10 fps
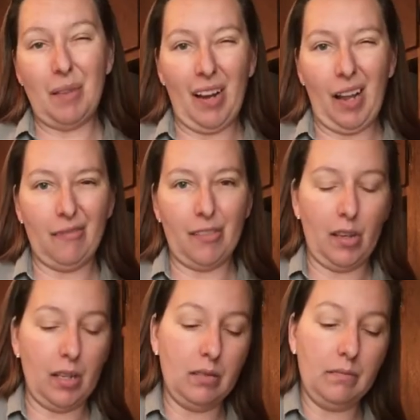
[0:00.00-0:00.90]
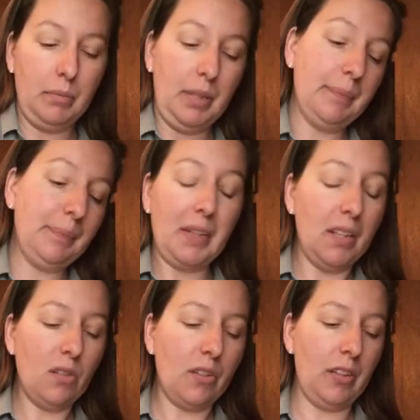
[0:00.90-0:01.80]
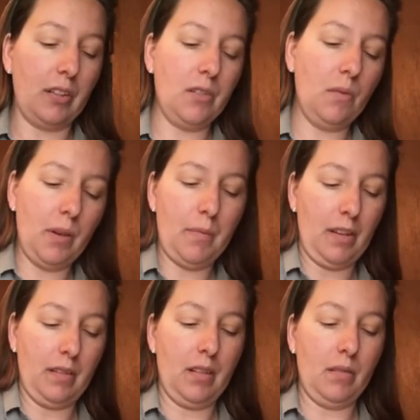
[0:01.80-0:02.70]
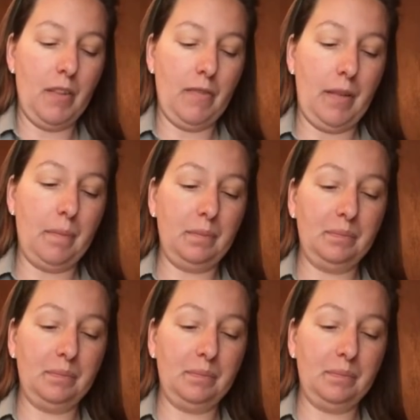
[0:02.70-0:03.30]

half thawed, but it'll cook. Don't worry about it. It'll be fine.